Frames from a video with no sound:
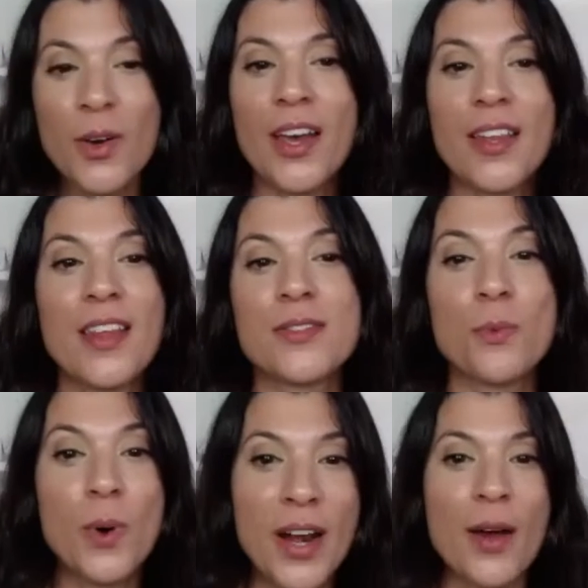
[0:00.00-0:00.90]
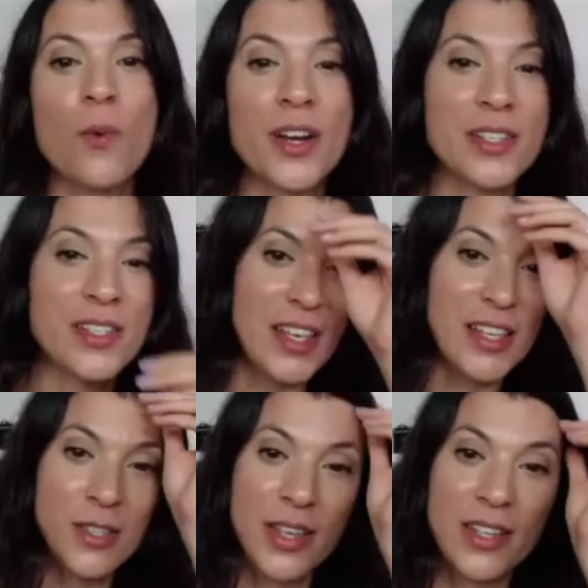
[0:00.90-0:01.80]
and that's what I want to see.
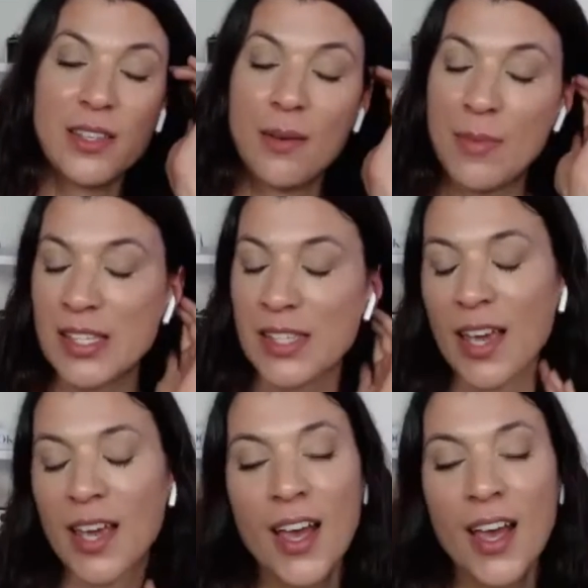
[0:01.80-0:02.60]
So that's amazing.